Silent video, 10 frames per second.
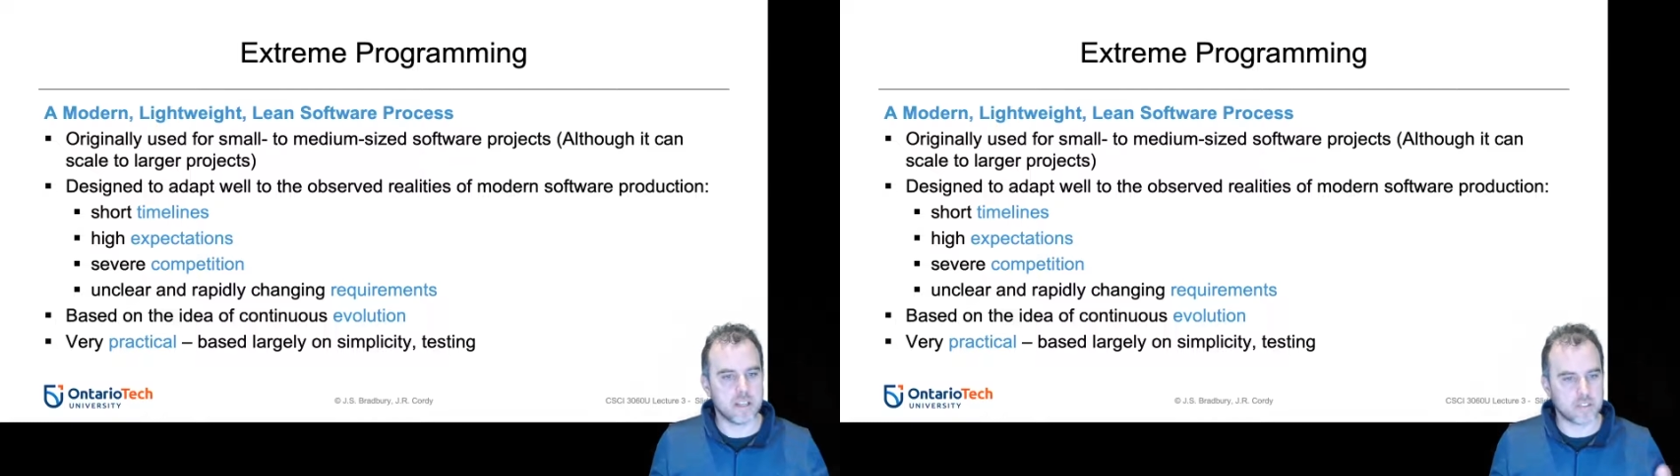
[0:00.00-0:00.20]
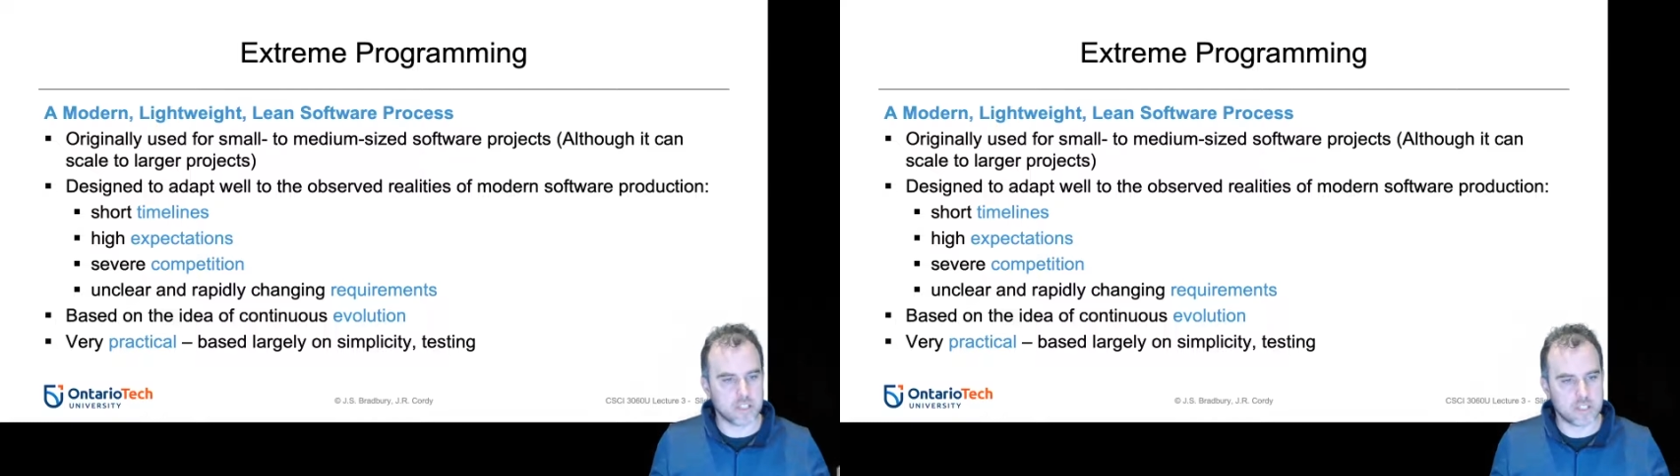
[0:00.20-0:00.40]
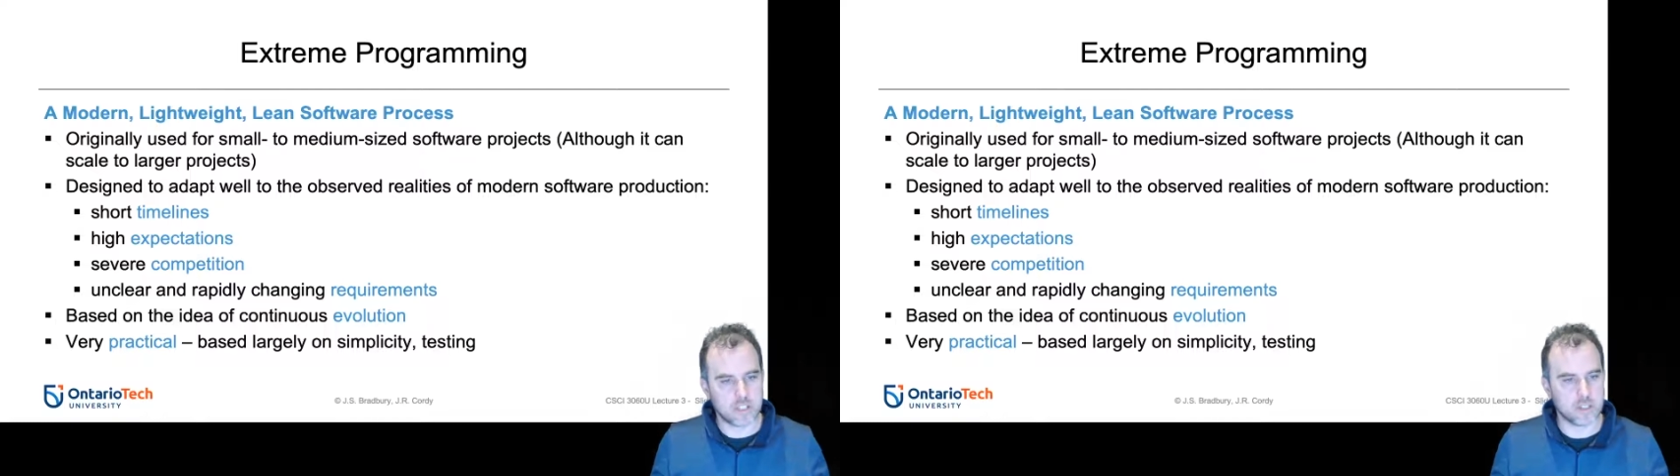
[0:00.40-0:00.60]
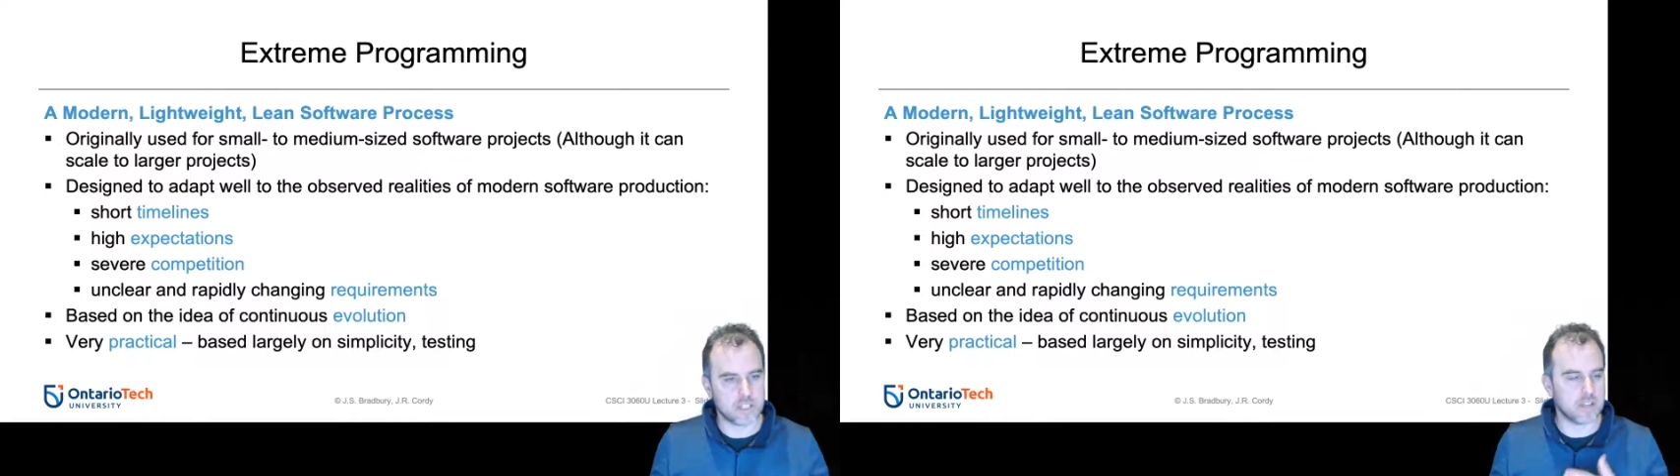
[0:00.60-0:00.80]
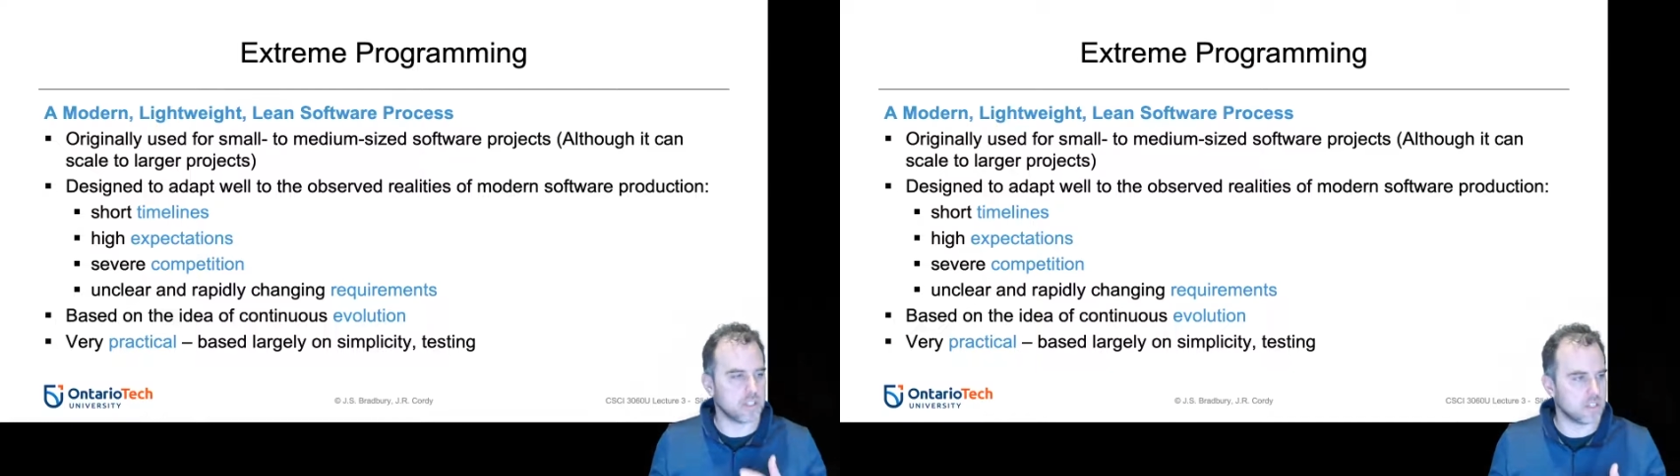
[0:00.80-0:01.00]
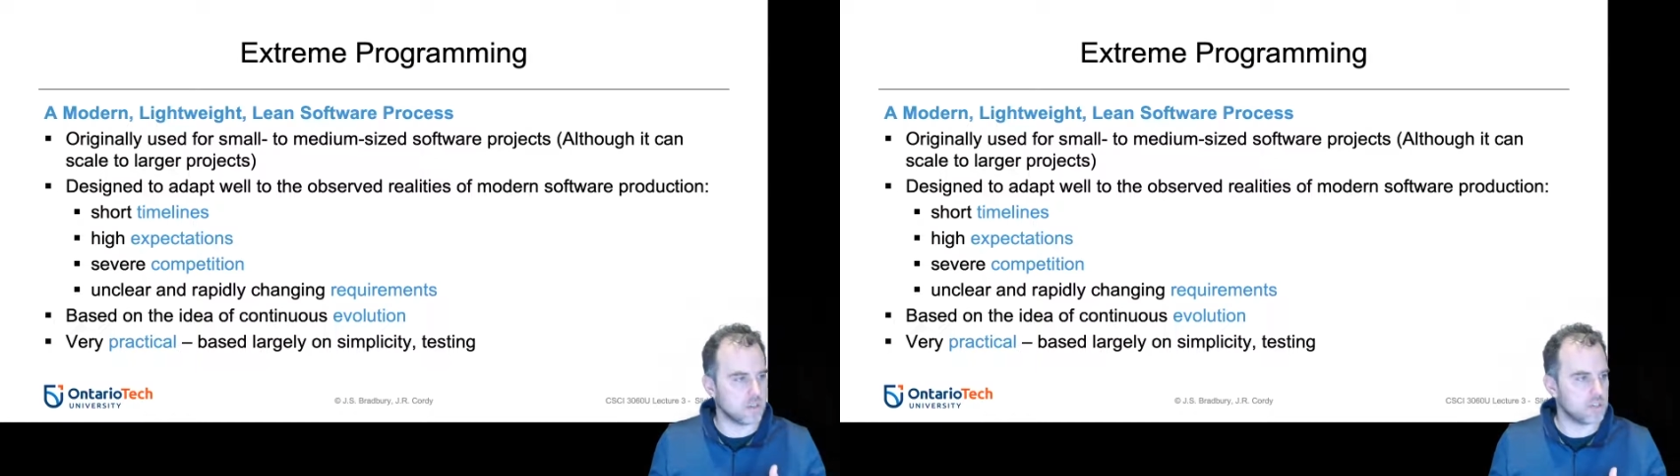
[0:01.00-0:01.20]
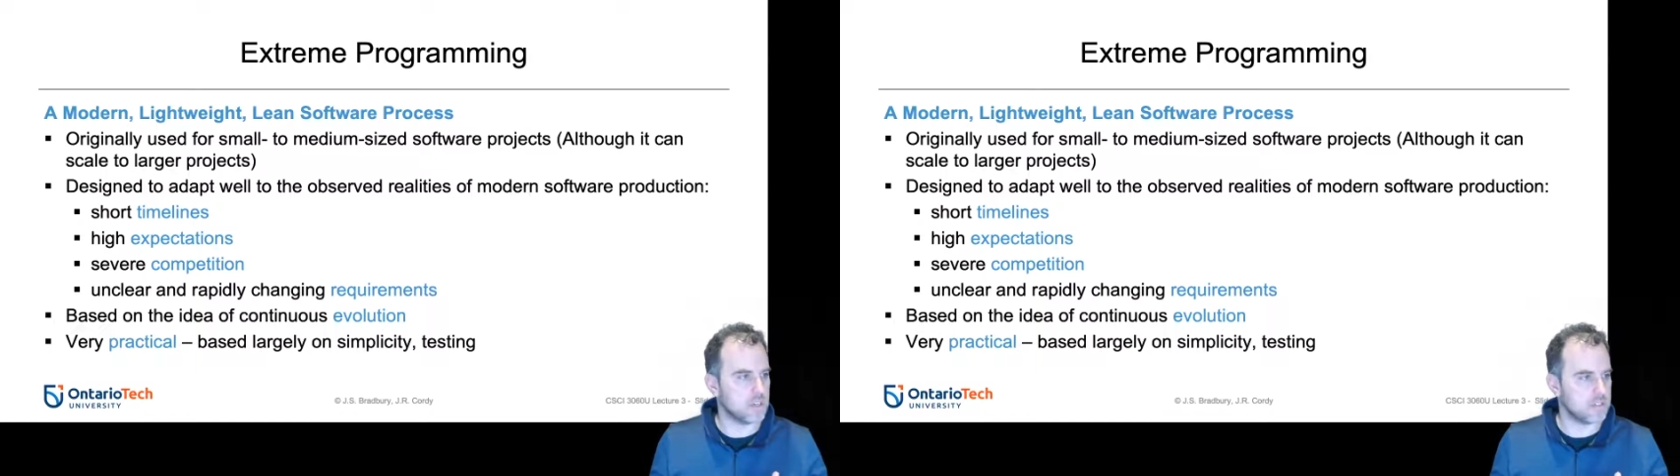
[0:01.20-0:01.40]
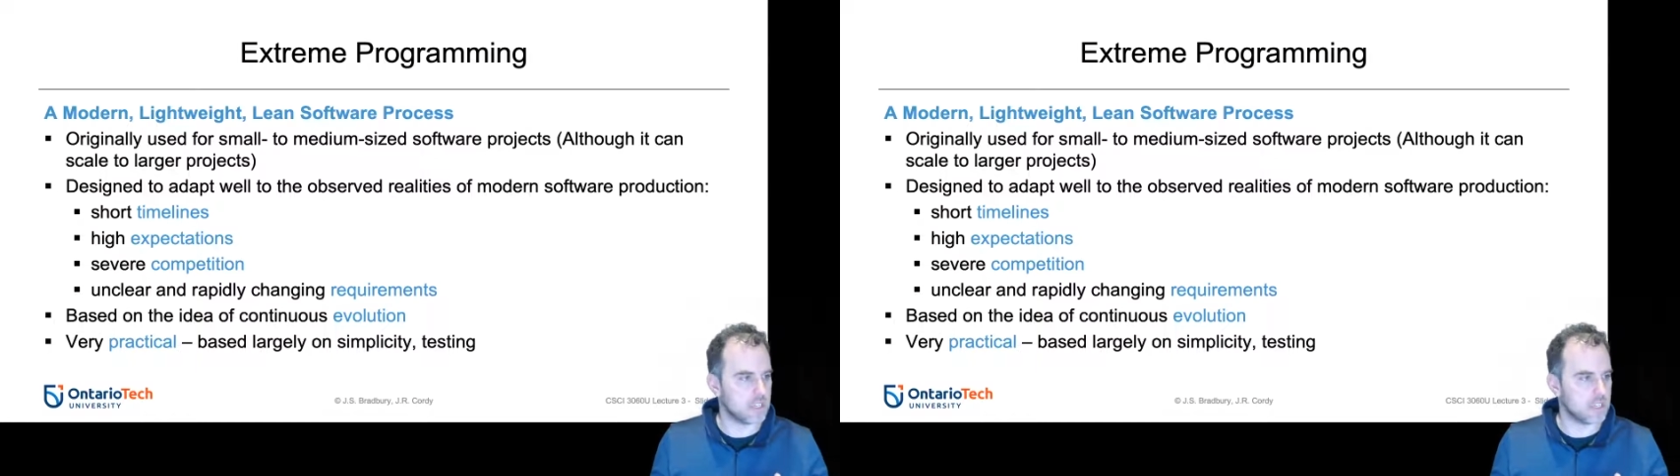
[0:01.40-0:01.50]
of continuous evolution of